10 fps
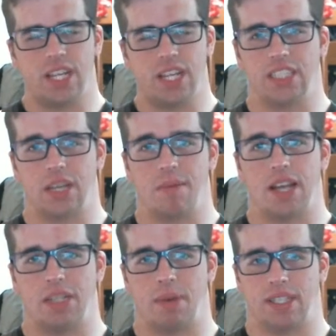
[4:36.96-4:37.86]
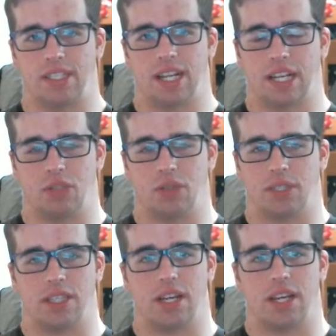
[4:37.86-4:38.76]
in some aspects and not get too
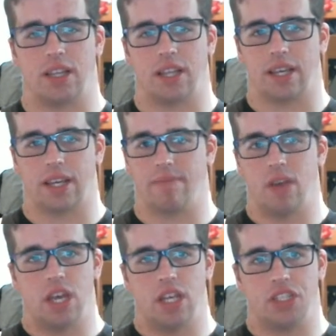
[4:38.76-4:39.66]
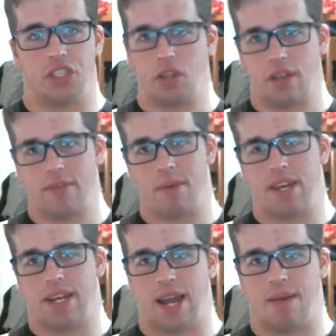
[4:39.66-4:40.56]
excited. Like, still haven't made
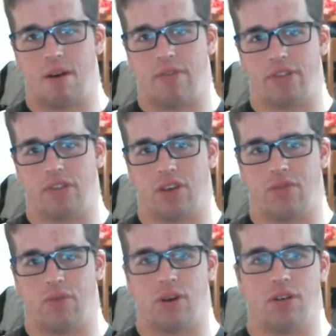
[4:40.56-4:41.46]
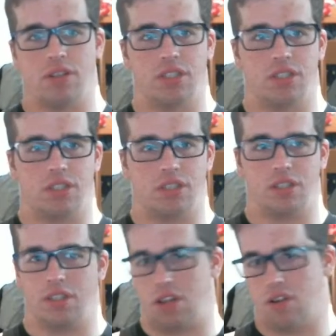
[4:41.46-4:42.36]
a dime off the software,
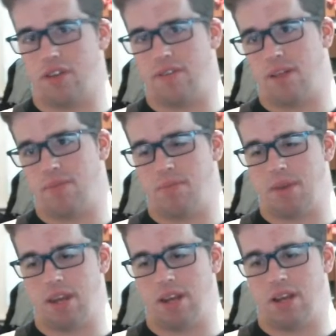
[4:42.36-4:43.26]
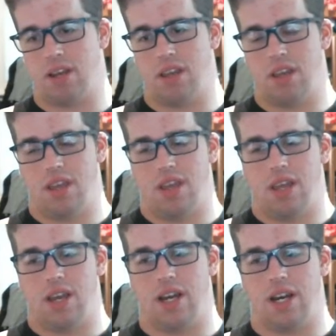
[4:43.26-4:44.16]
still are developing beta,
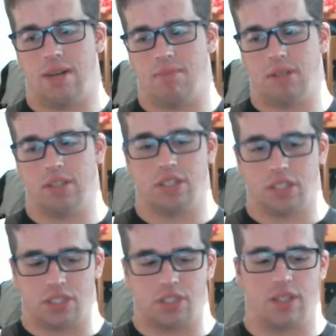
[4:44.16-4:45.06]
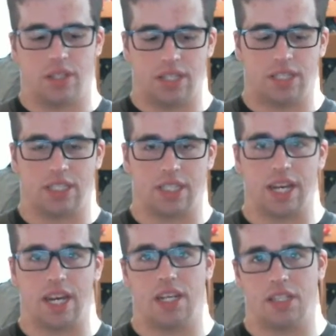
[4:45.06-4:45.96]
but just, it's
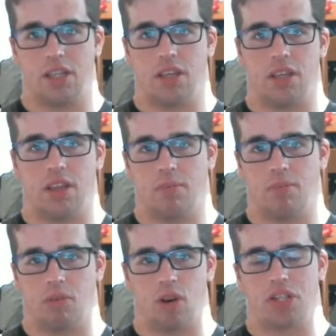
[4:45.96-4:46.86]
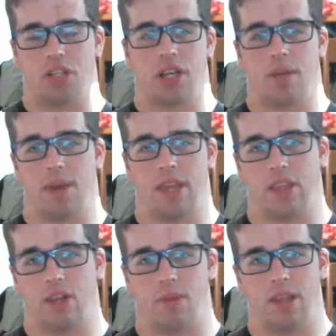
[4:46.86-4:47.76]
exciting to see the progression get made
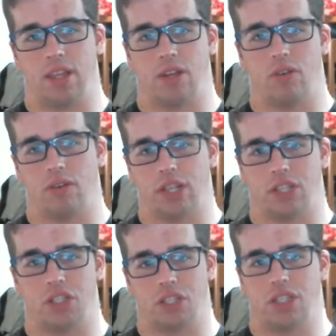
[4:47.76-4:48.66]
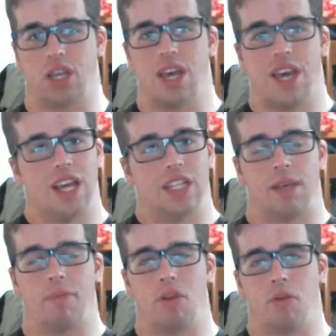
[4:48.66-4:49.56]
little by little, and it's just
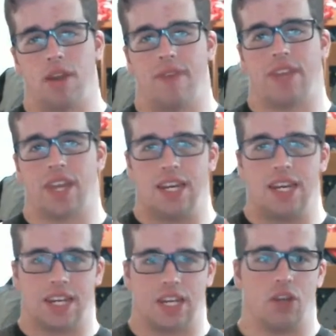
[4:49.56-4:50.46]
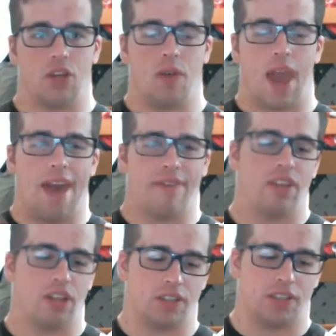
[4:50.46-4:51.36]
something you really have to get addicted to. You have
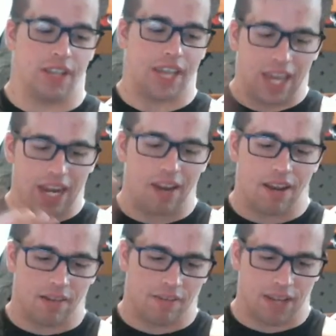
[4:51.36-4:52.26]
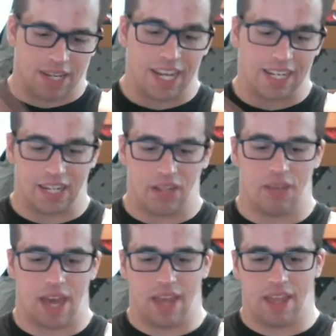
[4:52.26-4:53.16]
to just get addicted to
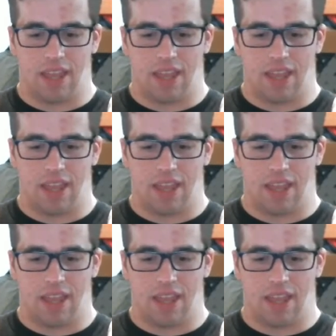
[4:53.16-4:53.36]
that